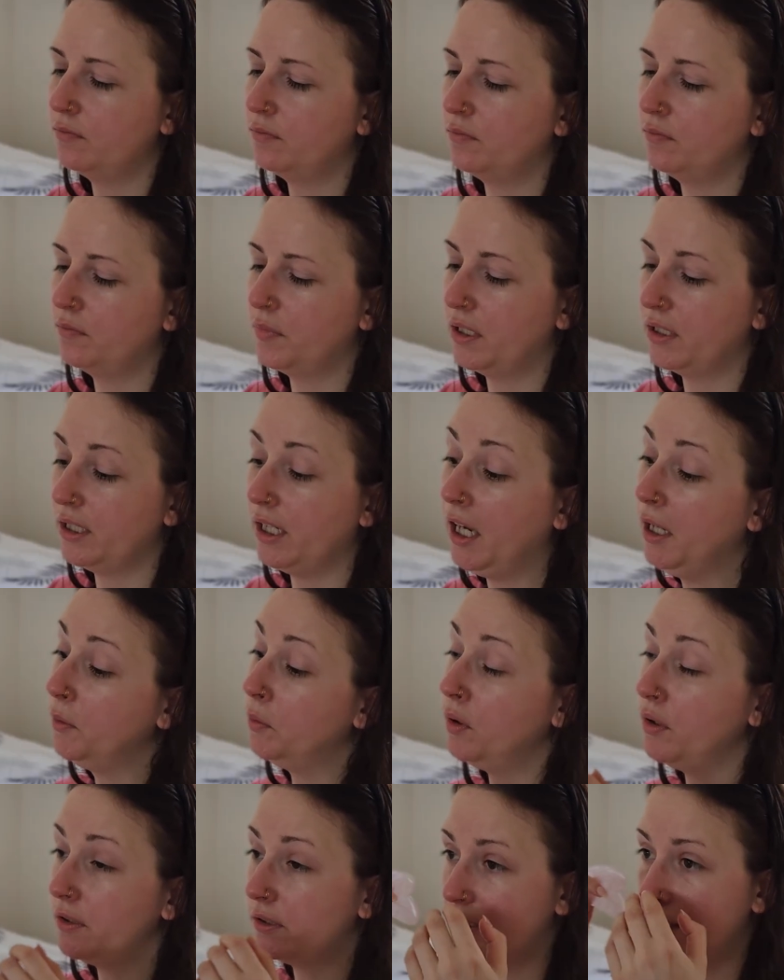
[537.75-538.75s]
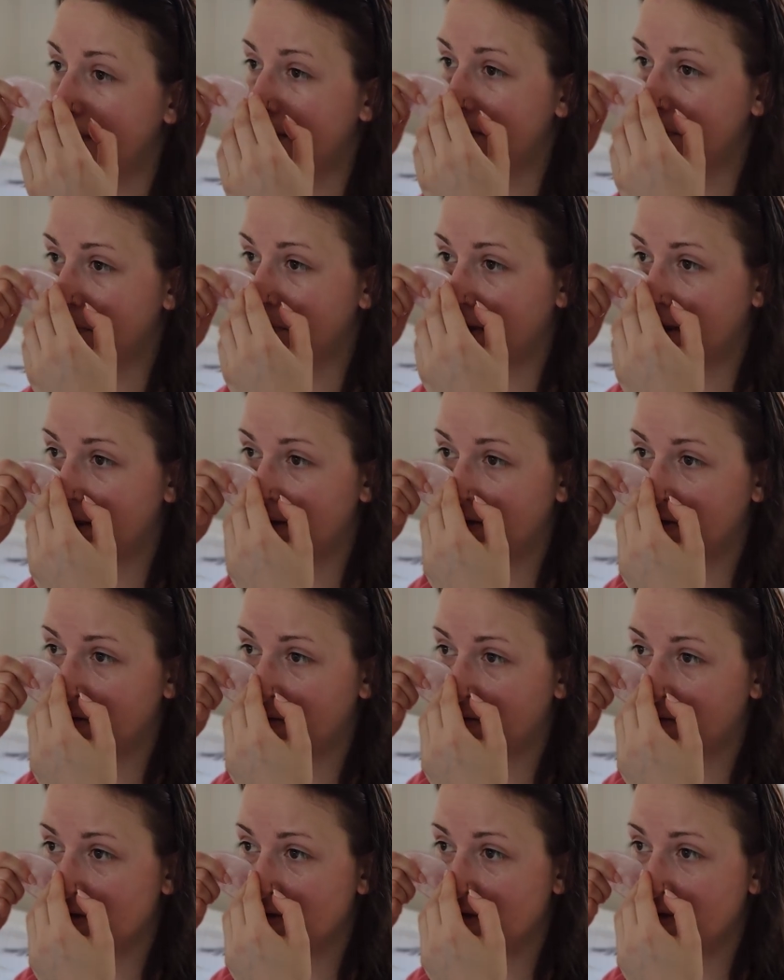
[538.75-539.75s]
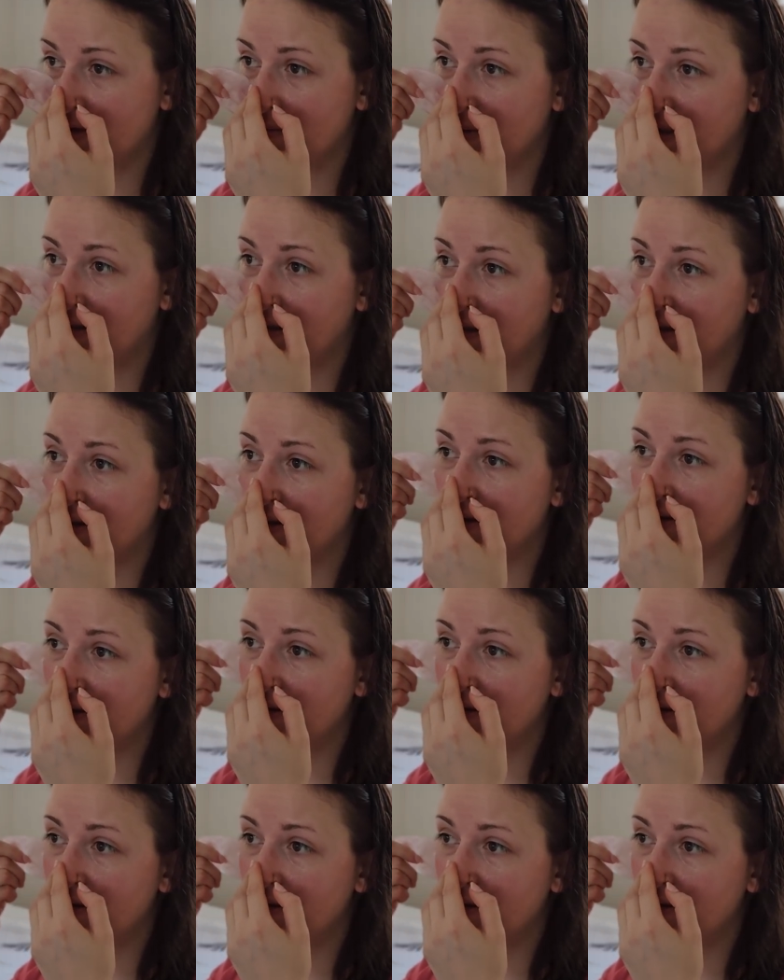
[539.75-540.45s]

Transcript: But I want it, but you know, just because you